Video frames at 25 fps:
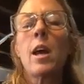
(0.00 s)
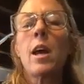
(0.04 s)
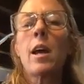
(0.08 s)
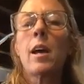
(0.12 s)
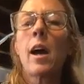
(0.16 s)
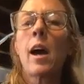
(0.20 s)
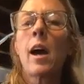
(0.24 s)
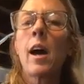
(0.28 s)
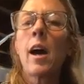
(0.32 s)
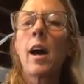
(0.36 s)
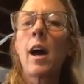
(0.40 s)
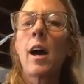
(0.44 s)

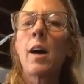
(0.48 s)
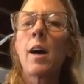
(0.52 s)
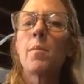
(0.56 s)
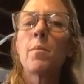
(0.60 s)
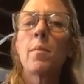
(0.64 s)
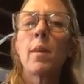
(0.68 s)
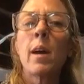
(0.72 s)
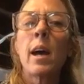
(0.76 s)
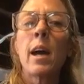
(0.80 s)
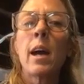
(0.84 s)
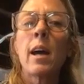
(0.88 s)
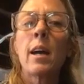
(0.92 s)

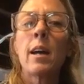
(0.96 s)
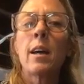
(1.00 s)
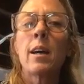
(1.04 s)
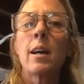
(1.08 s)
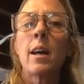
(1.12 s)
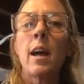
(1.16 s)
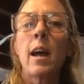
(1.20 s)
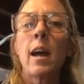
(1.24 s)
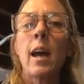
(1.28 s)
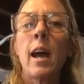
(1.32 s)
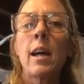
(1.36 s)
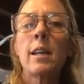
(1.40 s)

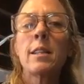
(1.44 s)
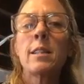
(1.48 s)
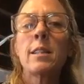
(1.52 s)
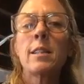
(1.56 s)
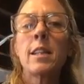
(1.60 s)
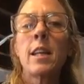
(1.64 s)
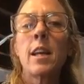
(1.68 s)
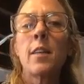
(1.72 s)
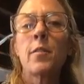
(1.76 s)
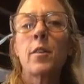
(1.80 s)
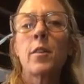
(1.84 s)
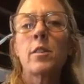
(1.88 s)
and
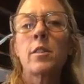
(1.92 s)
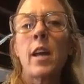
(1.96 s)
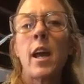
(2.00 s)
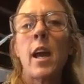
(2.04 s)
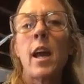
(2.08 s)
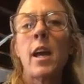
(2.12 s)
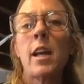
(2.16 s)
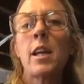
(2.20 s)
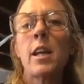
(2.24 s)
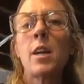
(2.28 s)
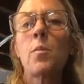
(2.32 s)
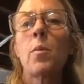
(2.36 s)
see if there's
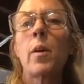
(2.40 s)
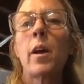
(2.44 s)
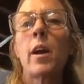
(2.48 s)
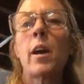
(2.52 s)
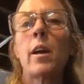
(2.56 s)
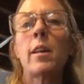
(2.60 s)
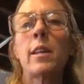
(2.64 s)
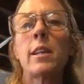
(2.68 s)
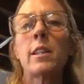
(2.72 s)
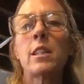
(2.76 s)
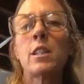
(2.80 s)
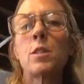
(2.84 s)
anywhere
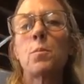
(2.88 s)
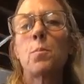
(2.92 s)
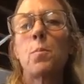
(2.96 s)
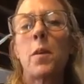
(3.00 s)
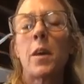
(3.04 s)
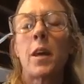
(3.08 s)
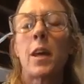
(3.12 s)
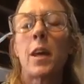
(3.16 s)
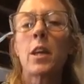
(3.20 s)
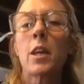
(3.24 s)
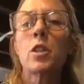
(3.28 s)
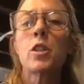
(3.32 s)
that's
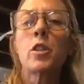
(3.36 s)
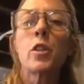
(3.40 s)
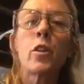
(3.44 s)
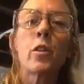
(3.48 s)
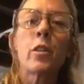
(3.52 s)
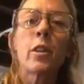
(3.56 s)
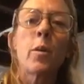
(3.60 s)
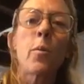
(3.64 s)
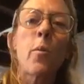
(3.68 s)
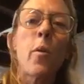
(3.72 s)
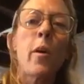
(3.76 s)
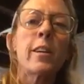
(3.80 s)
speaking to you
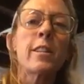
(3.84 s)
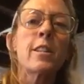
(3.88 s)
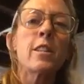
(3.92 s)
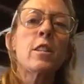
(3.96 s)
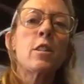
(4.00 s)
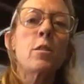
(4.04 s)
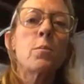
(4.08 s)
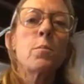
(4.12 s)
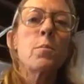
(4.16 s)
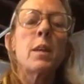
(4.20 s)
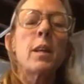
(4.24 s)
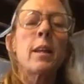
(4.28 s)
that wants
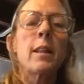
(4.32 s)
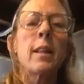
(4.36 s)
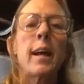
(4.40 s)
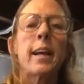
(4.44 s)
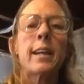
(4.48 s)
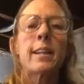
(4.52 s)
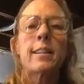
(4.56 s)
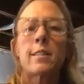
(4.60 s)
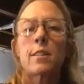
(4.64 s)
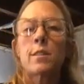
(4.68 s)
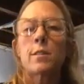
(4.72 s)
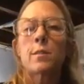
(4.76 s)
to be
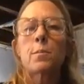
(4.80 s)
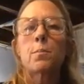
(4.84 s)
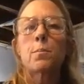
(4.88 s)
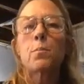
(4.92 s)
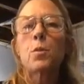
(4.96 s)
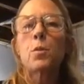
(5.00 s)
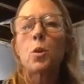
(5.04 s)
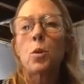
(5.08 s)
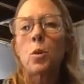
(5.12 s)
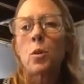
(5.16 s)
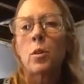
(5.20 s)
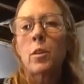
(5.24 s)
like
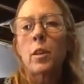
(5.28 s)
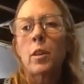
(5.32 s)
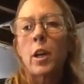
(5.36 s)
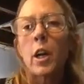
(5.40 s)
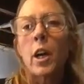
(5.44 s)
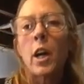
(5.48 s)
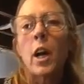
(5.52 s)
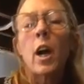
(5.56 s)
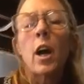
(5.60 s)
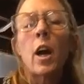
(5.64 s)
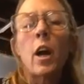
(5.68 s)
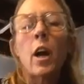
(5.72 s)

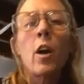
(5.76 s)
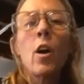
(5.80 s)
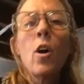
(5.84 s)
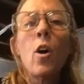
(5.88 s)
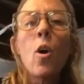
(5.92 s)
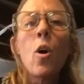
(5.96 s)
smoother